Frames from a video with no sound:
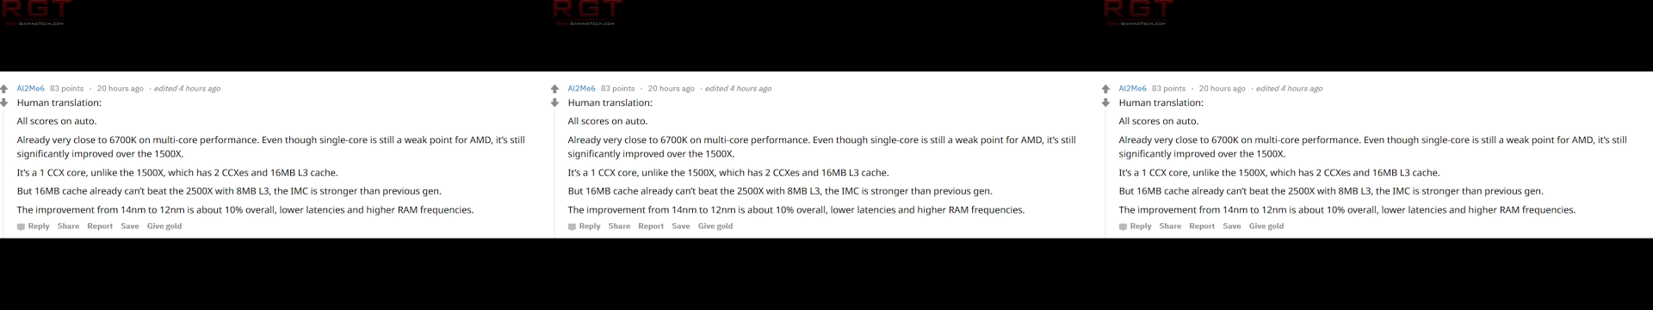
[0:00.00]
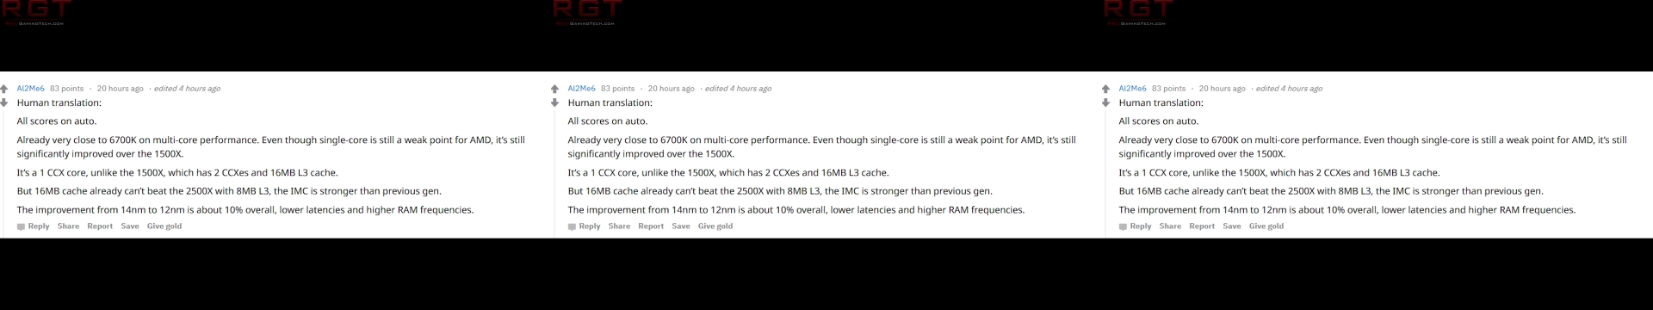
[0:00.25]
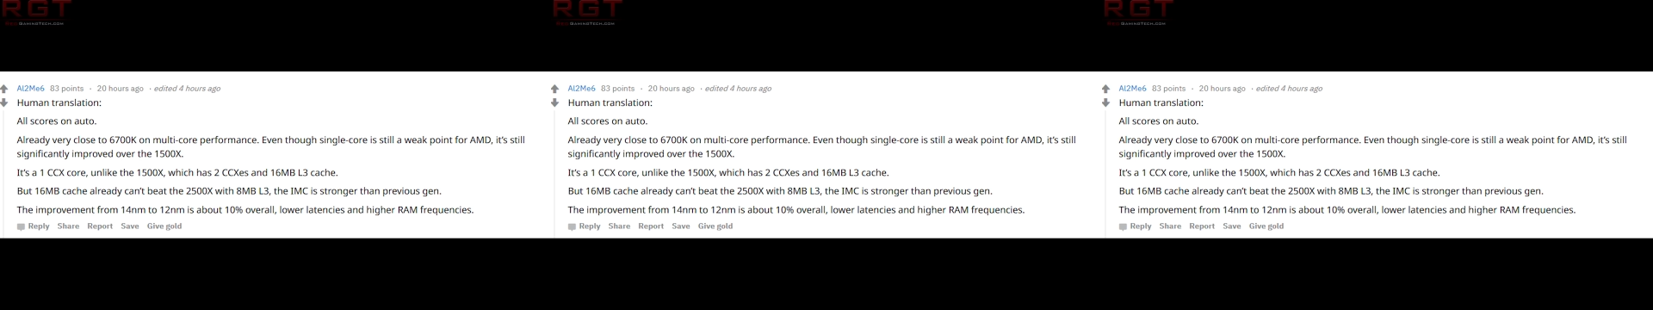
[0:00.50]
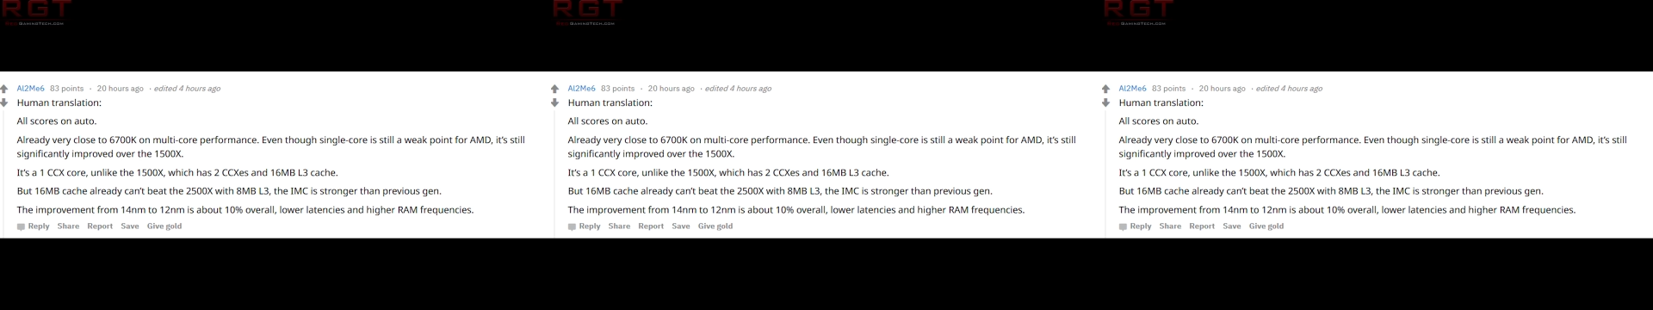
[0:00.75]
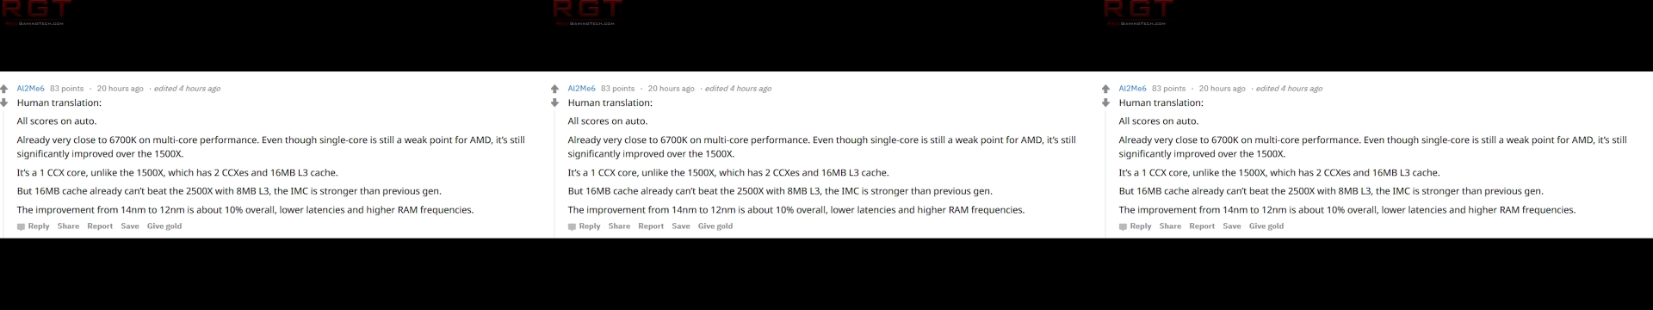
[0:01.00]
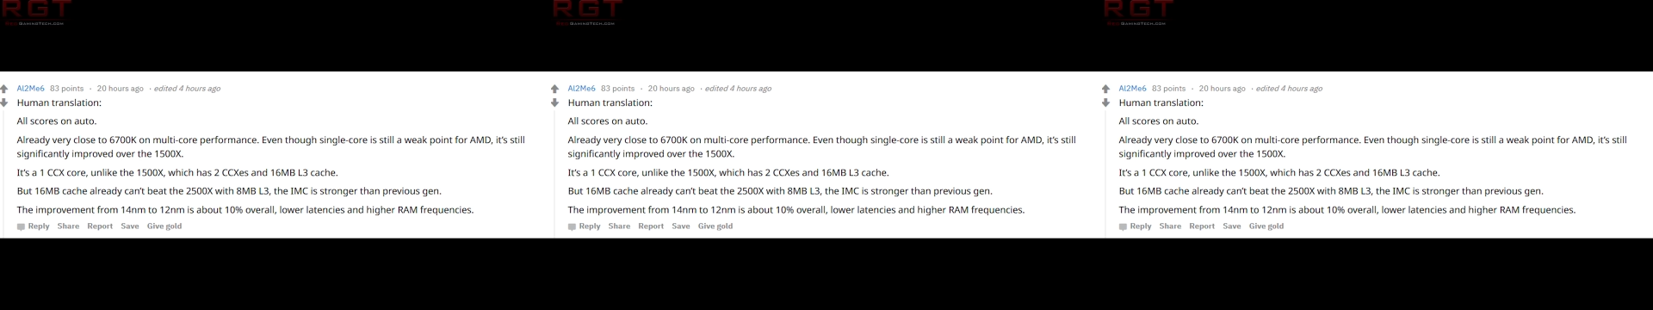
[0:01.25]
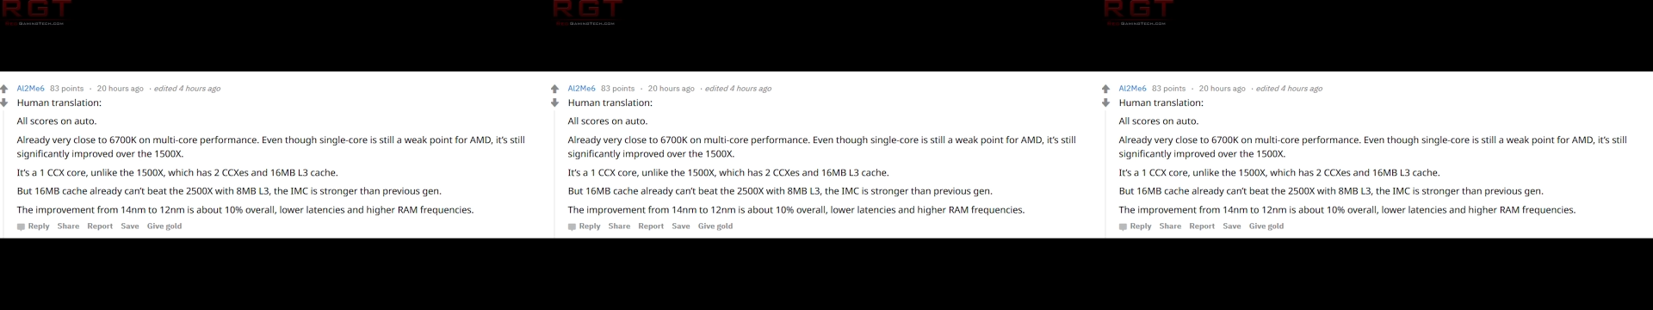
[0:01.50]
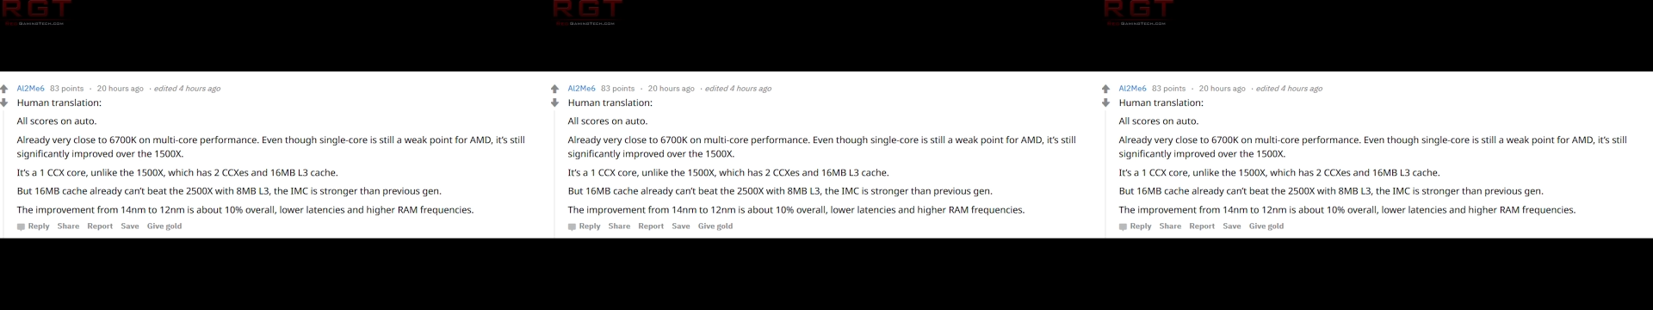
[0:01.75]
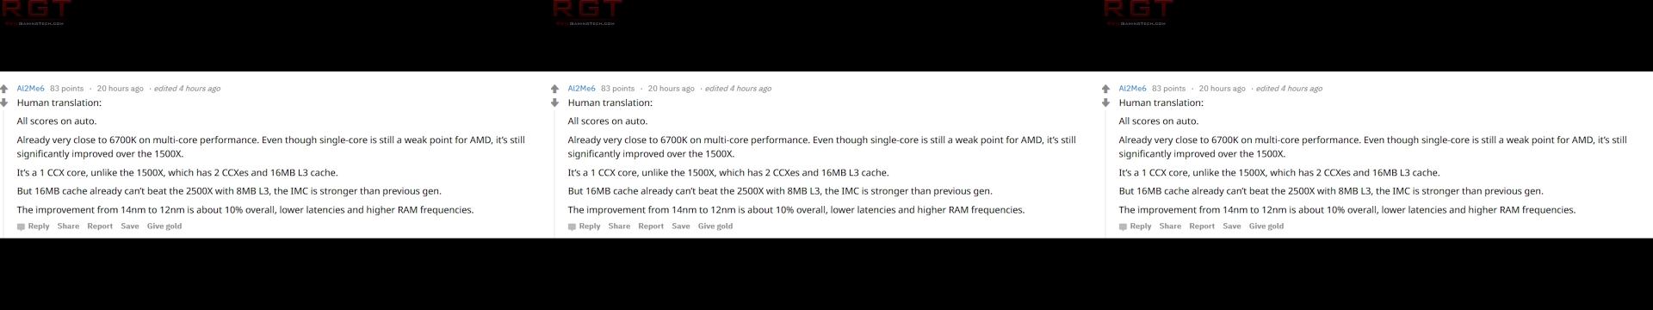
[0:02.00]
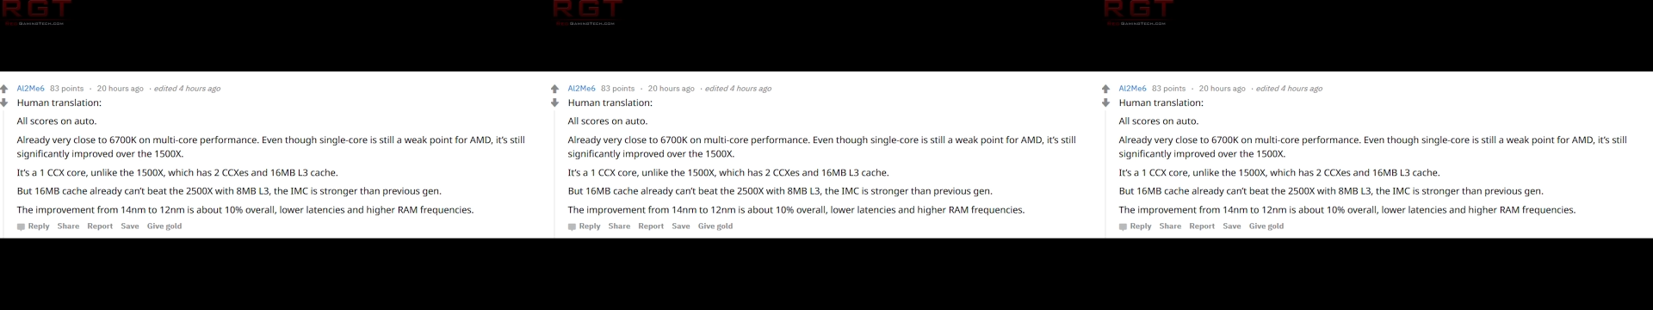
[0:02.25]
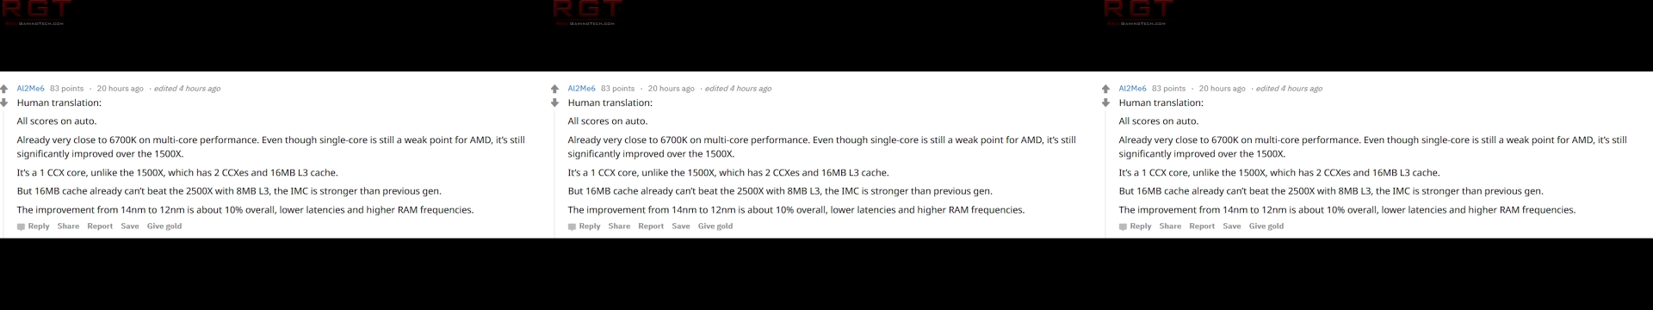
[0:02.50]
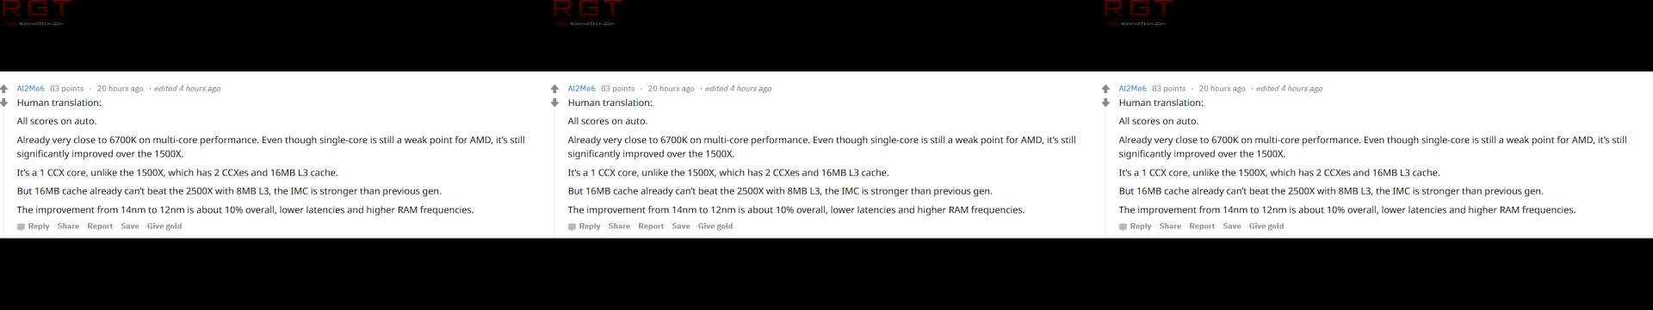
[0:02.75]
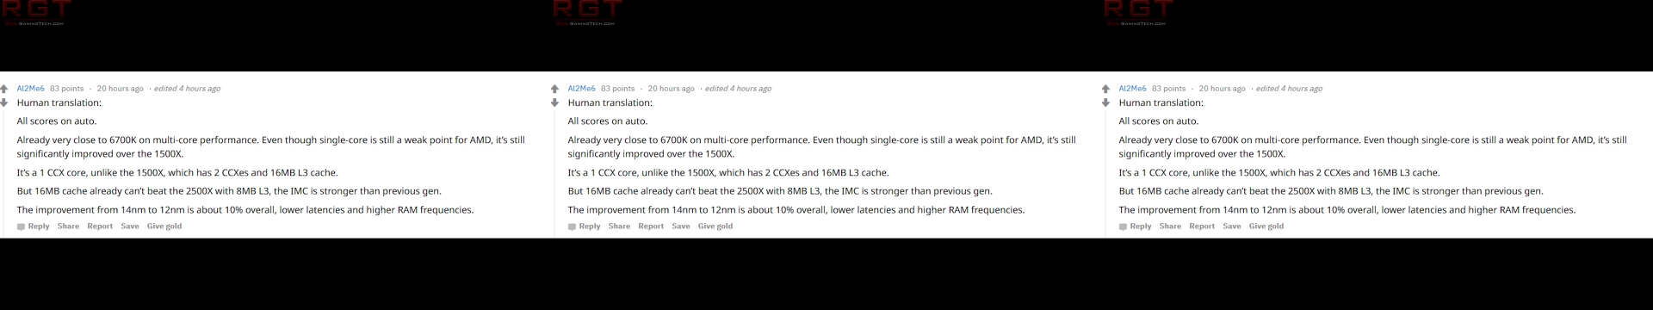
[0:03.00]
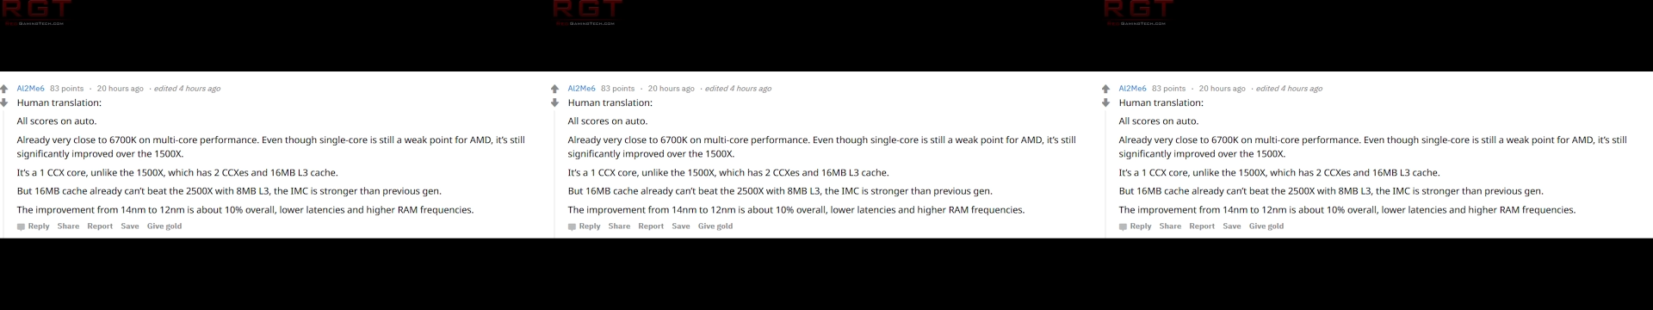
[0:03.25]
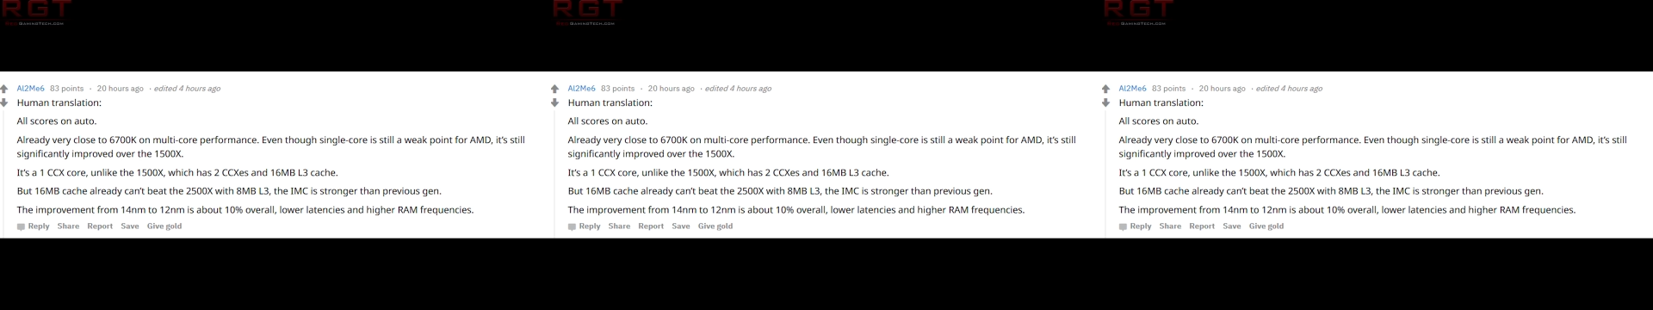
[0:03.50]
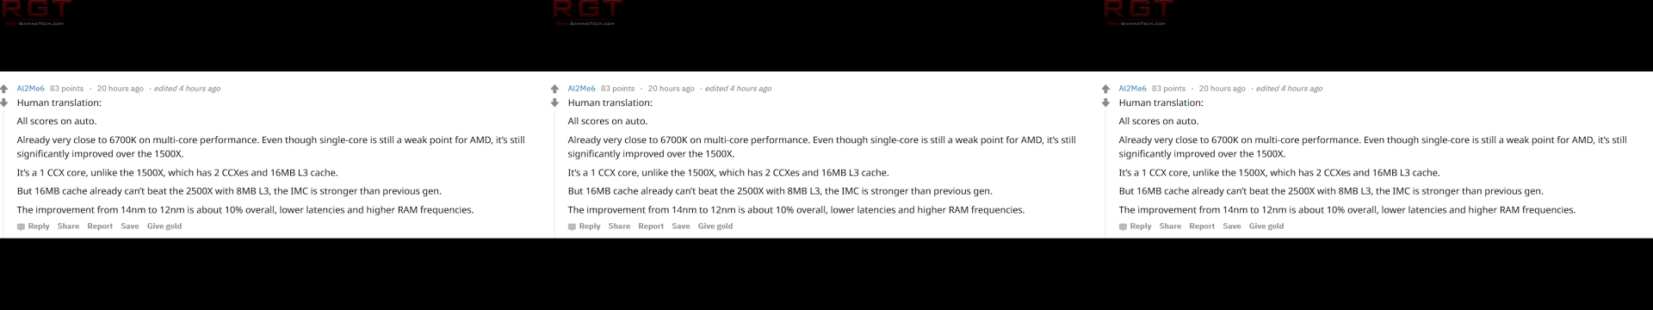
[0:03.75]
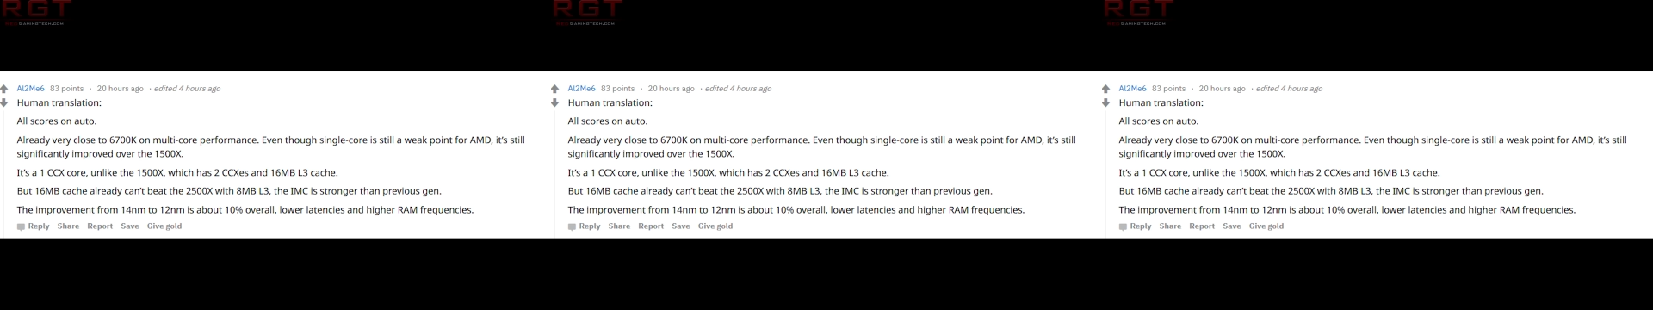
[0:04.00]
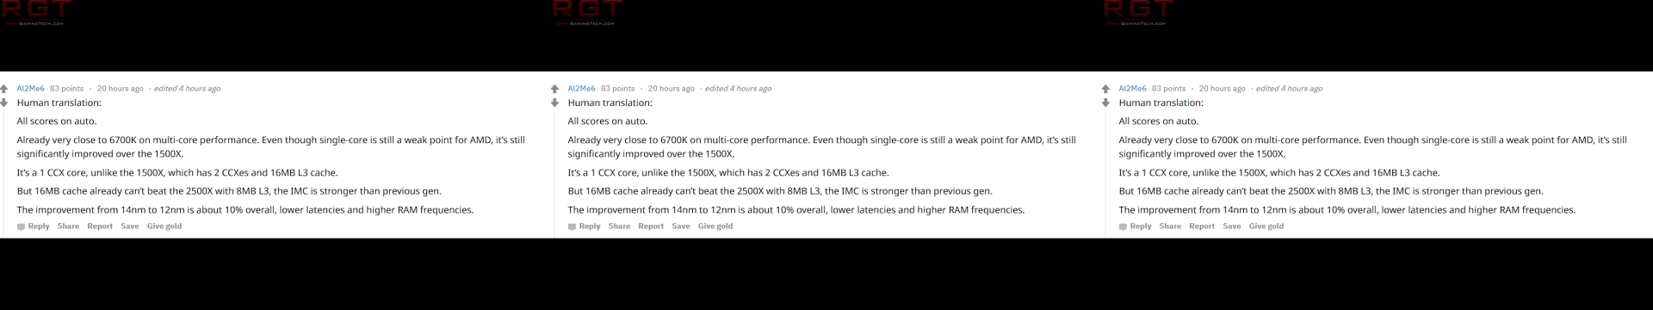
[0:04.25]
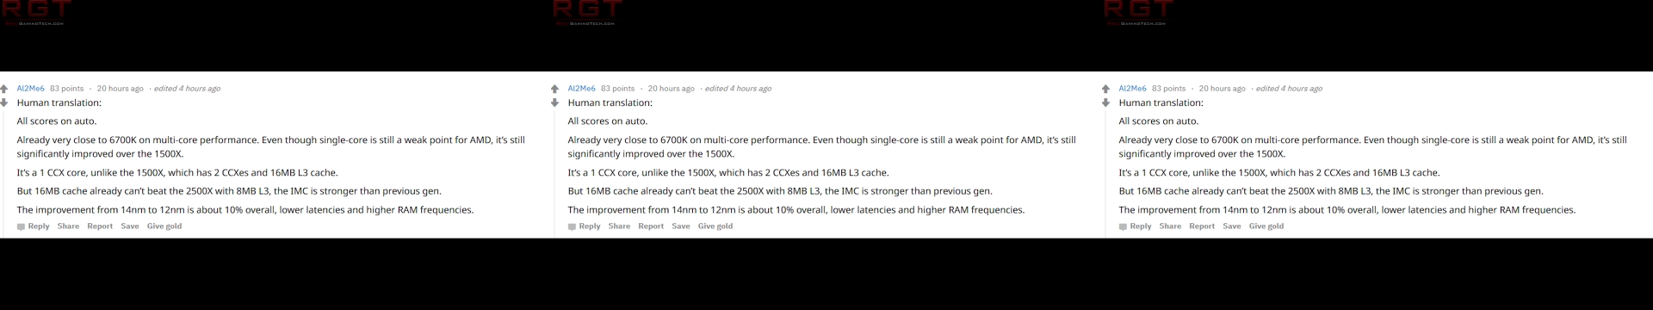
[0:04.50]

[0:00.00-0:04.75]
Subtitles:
[unreadable: no face in view]